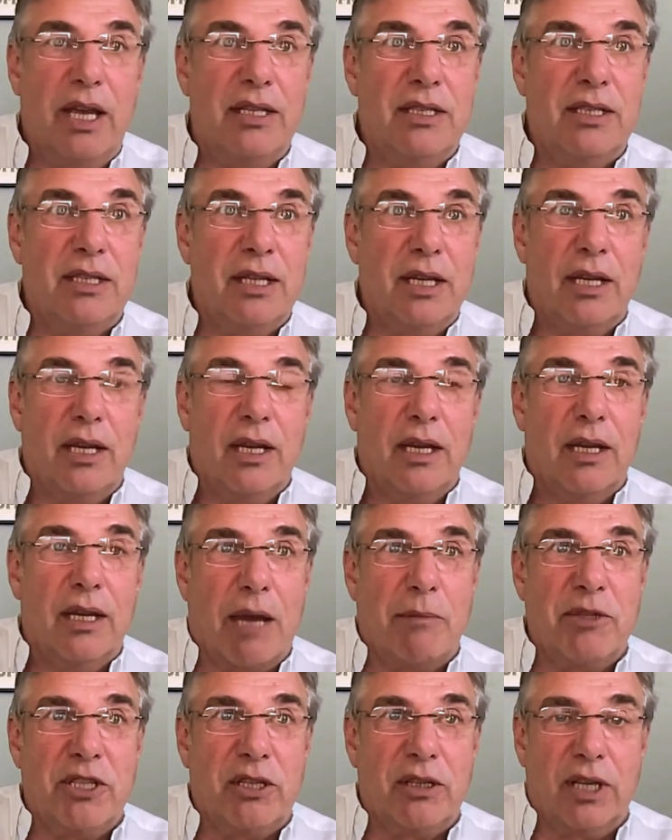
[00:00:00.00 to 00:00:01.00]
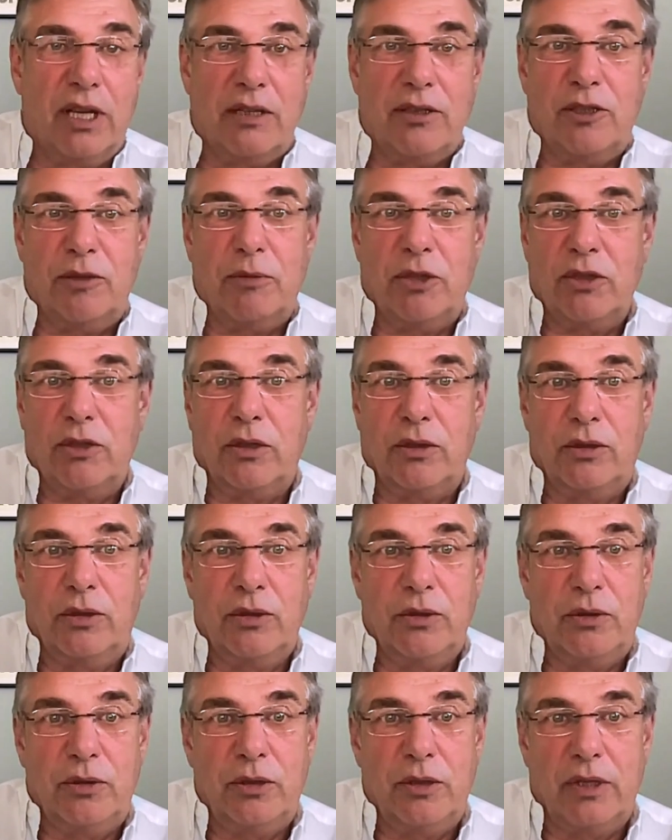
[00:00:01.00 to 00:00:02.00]
right? Amazon customers got
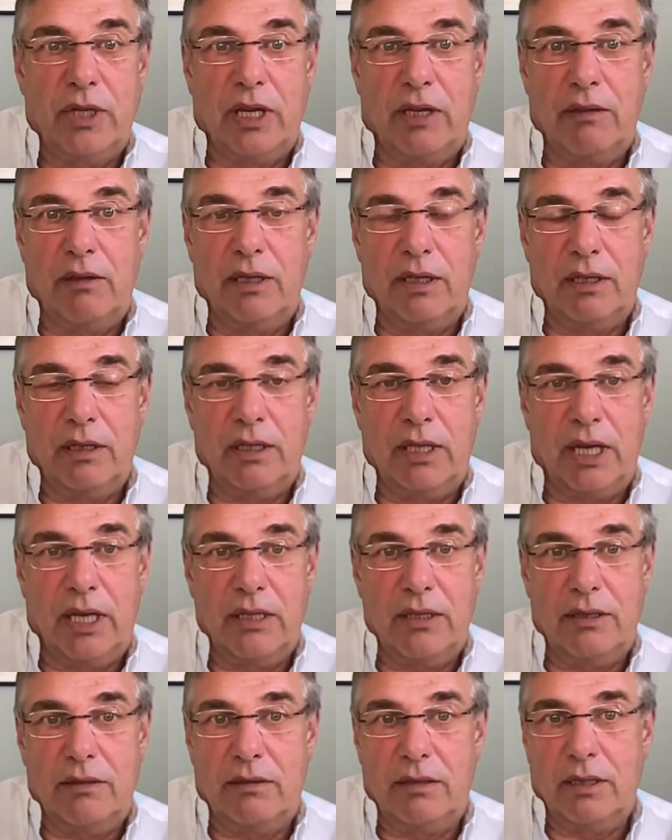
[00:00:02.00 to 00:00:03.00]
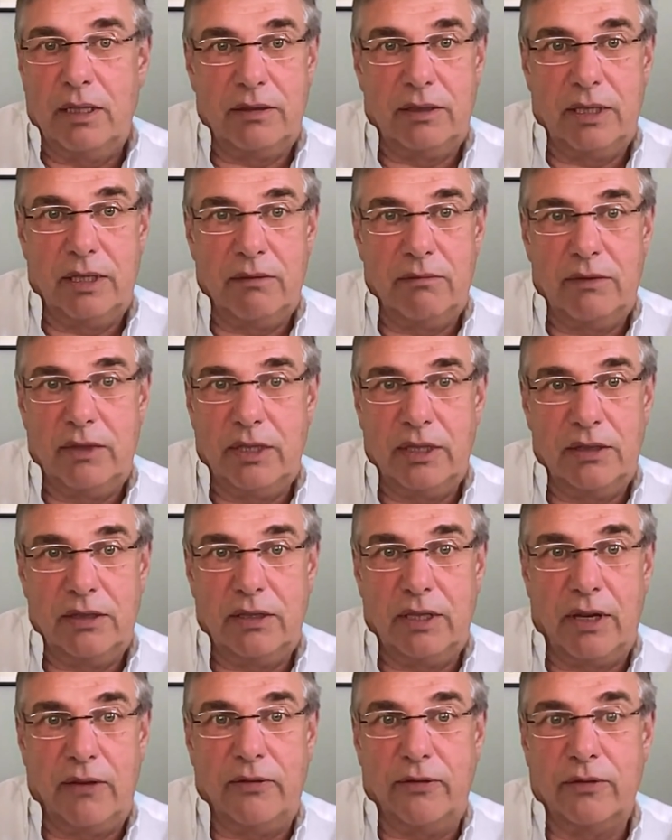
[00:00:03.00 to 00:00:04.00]
used to that they get their
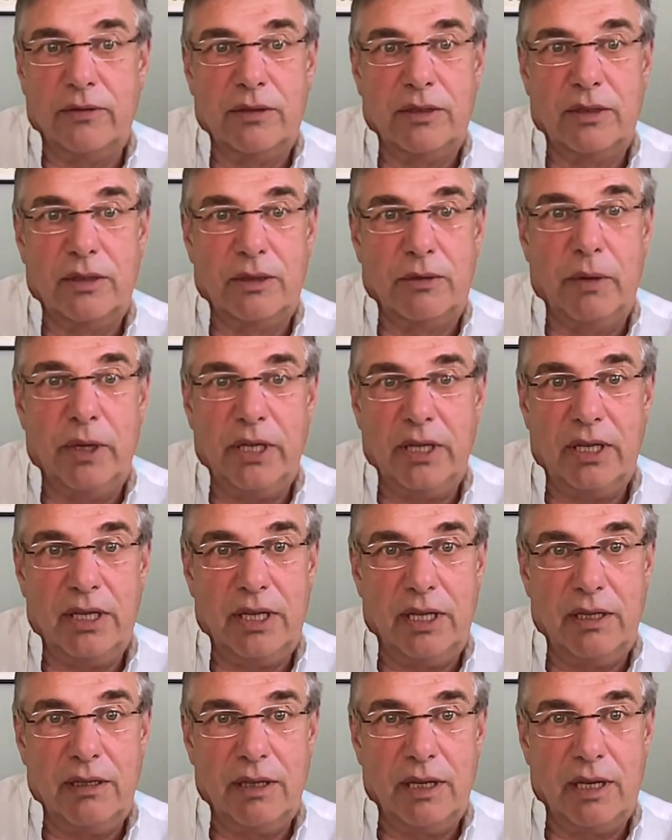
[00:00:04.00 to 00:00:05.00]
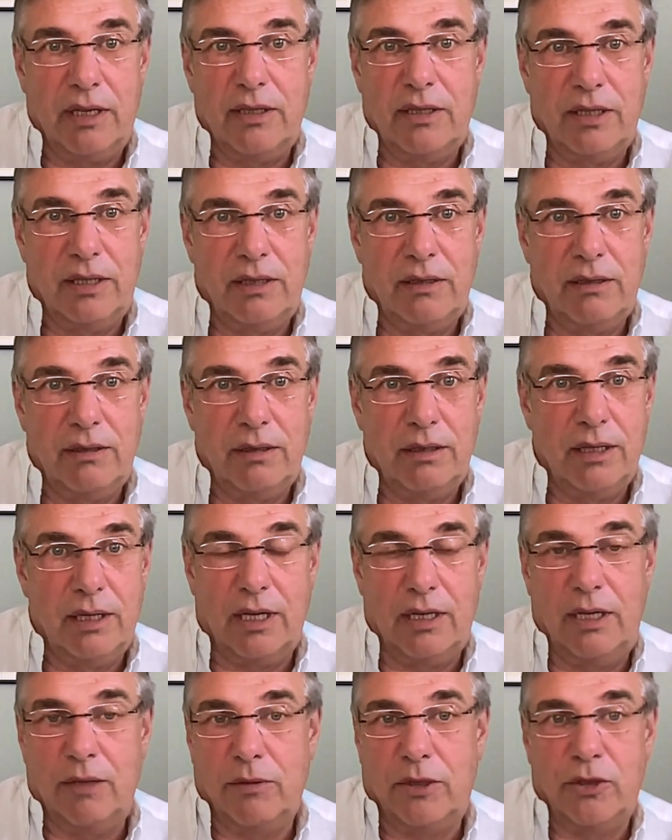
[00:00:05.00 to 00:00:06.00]
stuff quickly, as in,
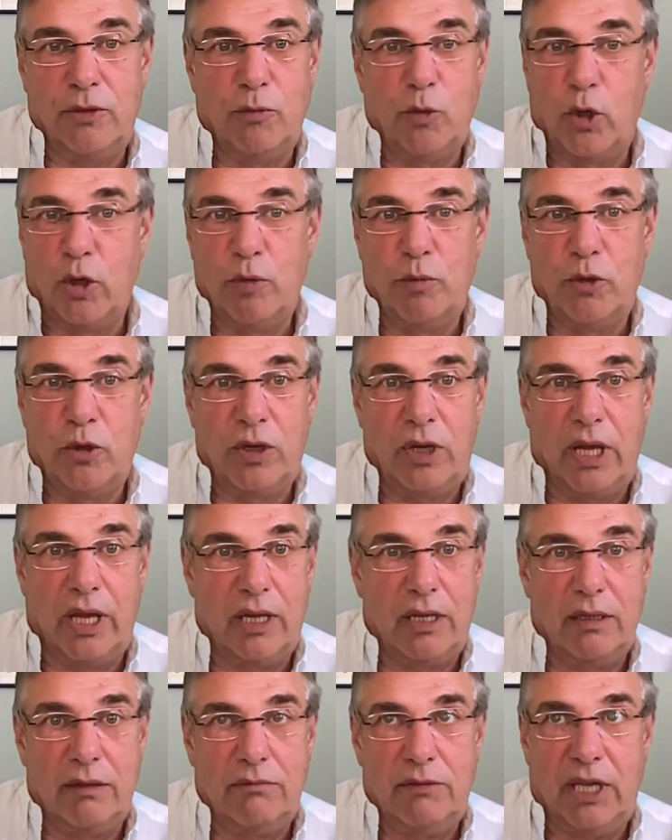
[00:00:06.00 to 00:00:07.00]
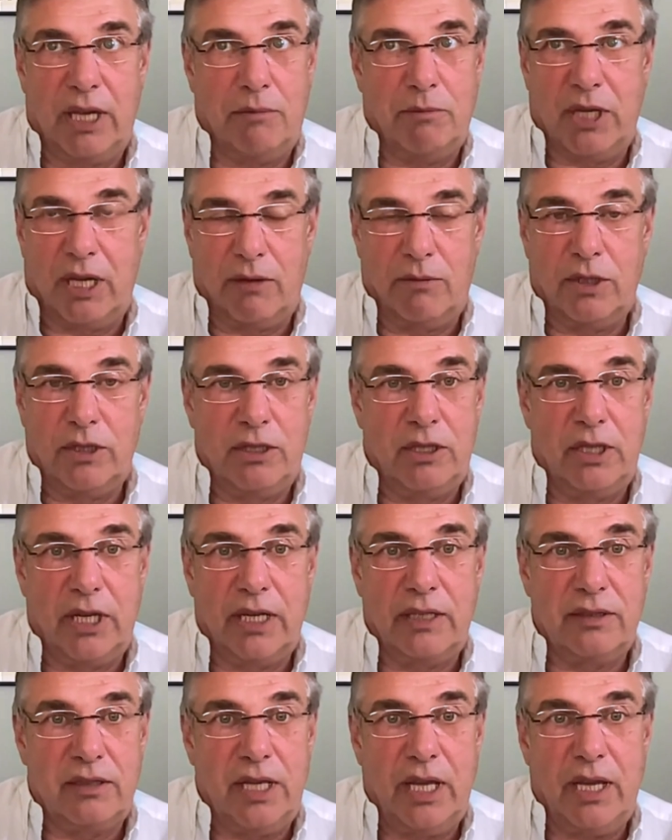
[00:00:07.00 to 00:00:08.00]
and it was more and more like, yeah, but I want it
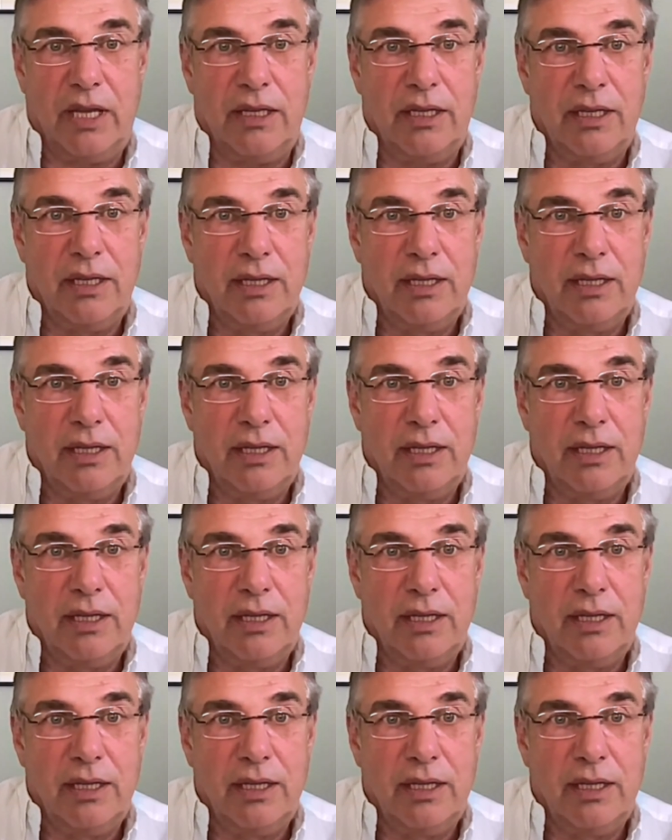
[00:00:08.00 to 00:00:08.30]
next day,